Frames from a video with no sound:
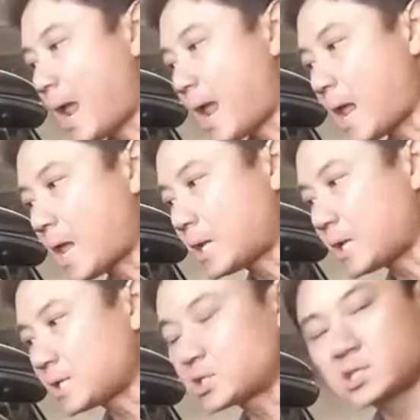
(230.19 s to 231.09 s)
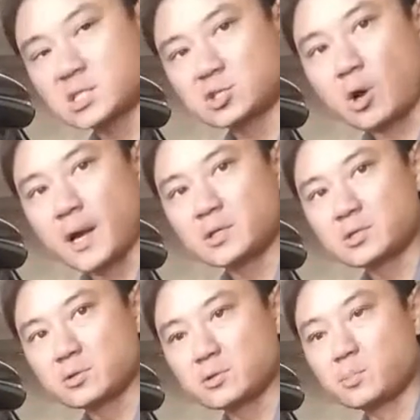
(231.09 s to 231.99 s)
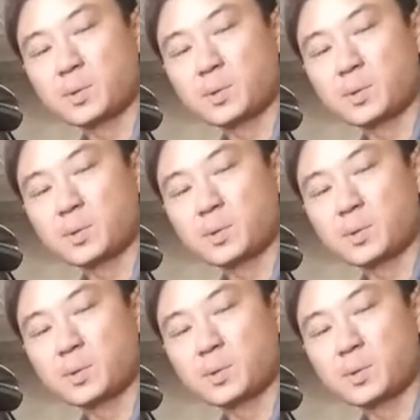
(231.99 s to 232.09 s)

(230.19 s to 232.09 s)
and it's trying to